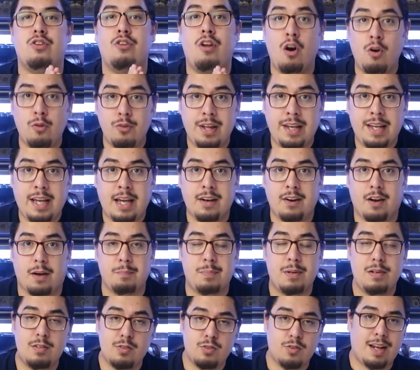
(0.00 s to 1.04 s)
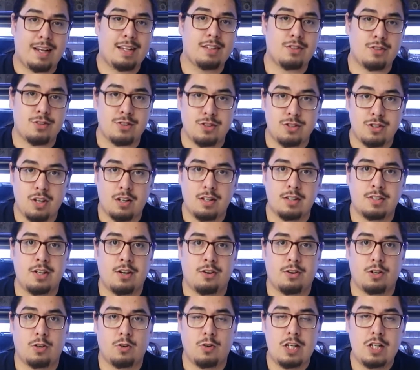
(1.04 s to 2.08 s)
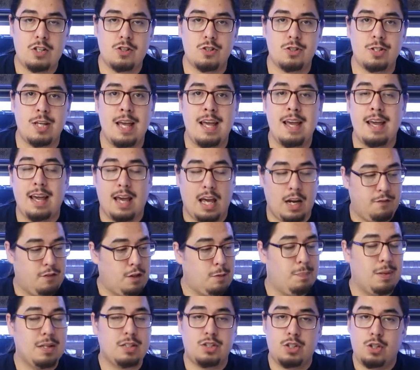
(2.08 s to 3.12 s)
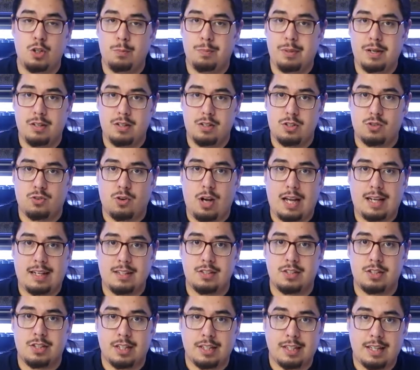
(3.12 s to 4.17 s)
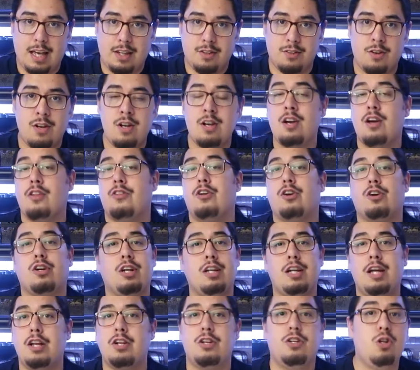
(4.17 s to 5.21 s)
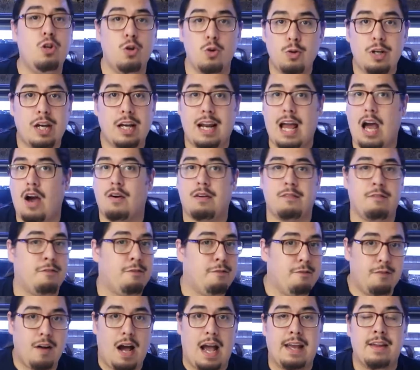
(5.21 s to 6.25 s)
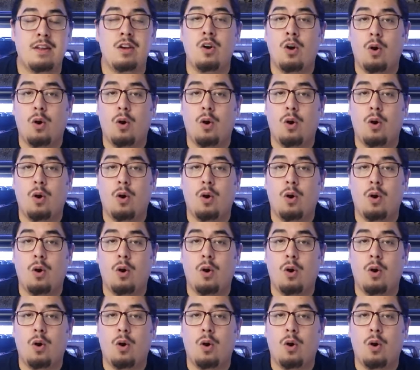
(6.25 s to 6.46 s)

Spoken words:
No, they cannot. Bearded dragons are solitary creatures, and if you put two bearded dragons together, they're gonna duke it out and fight.